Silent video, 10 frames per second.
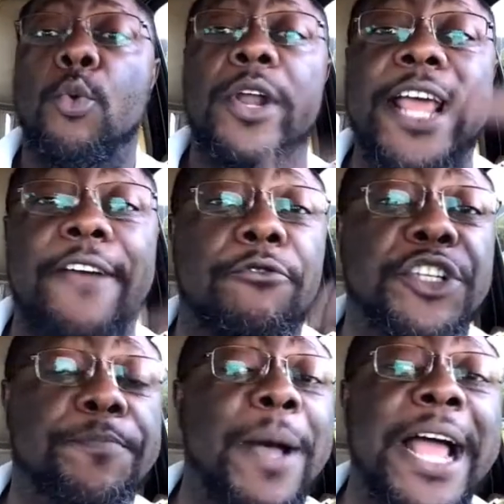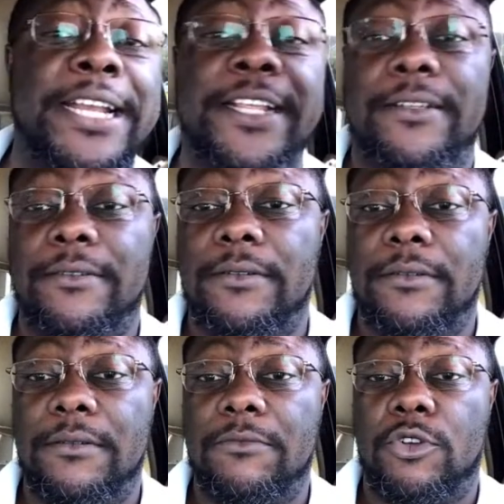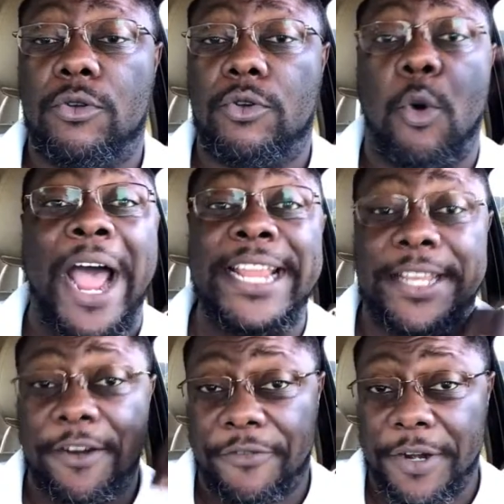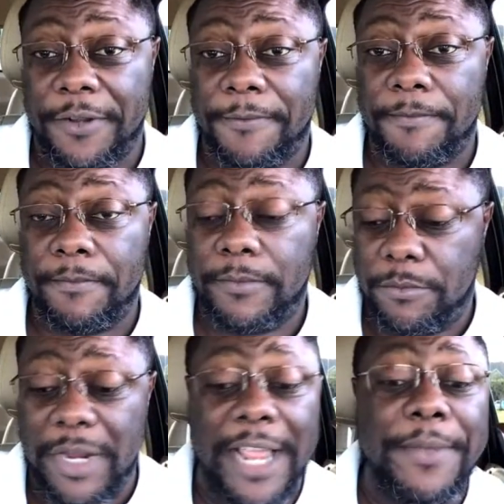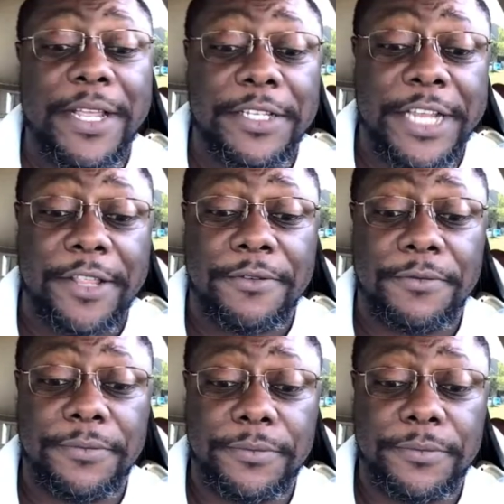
would have responded quite differently. Now let me continue.